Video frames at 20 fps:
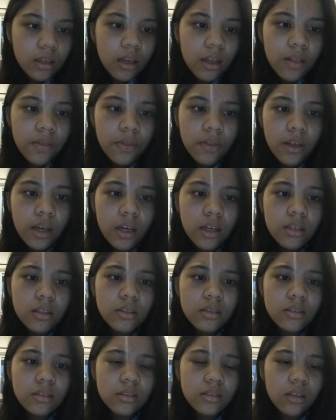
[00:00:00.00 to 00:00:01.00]
And
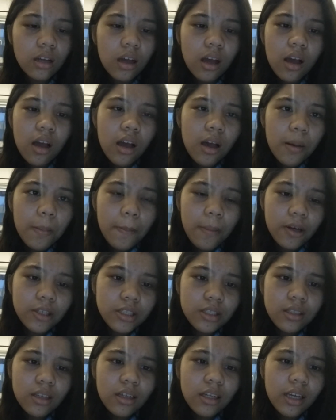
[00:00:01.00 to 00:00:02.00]
then,
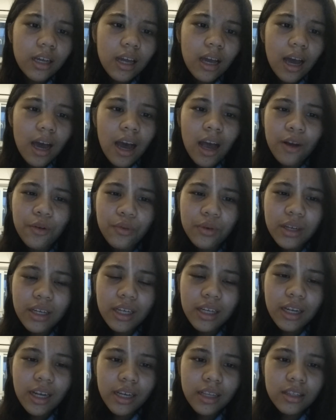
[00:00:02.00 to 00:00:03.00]
personally, I
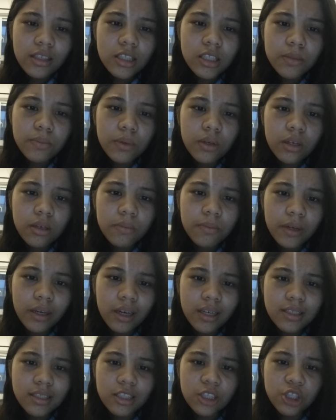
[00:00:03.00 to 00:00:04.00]
really like this book
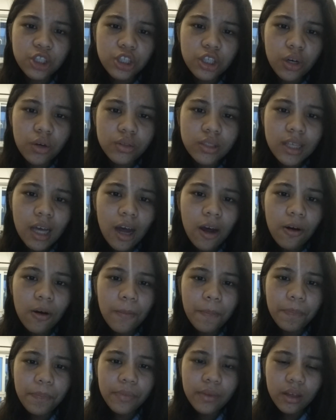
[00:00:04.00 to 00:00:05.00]
because it shows
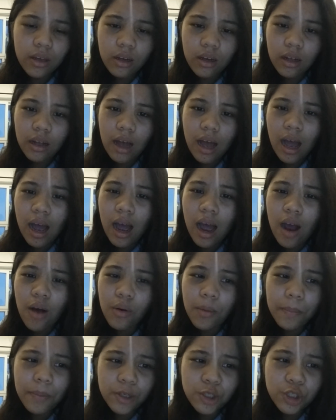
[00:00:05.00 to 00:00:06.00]
how uh,
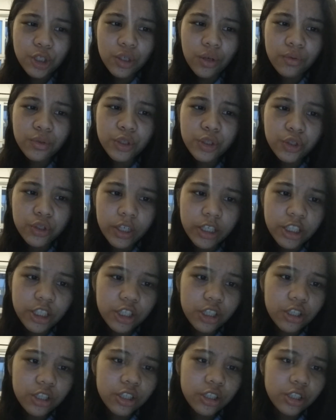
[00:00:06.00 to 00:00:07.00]
how a bunch of
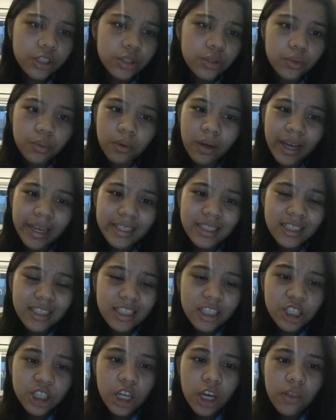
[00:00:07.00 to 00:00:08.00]
strangers who hate
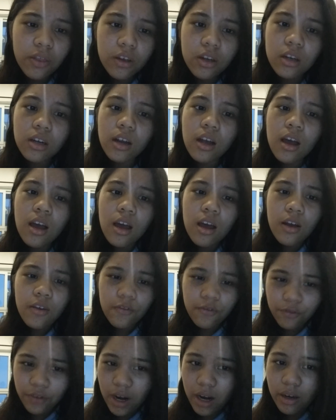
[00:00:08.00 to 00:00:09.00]
each other
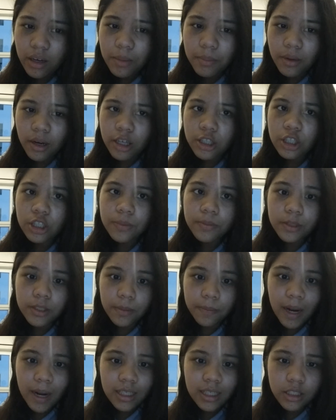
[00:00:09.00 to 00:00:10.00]
very much
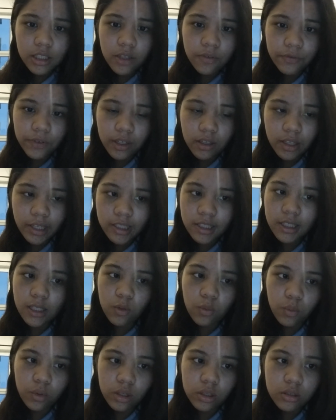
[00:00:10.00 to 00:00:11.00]
surpass their feelings
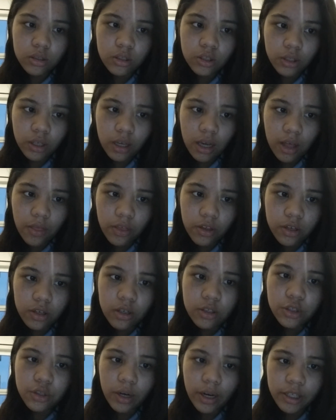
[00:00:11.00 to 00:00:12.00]
and work
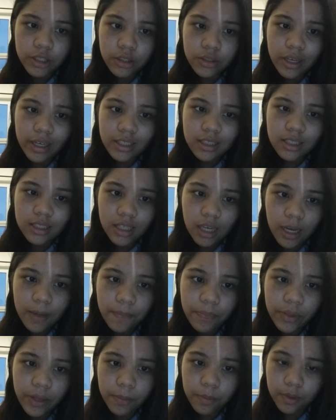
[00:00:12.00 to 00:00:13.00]
together trying to
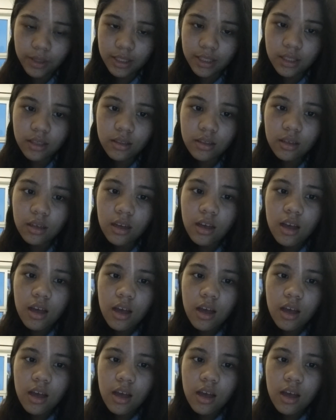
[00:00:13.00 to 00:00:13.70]
escape their prison.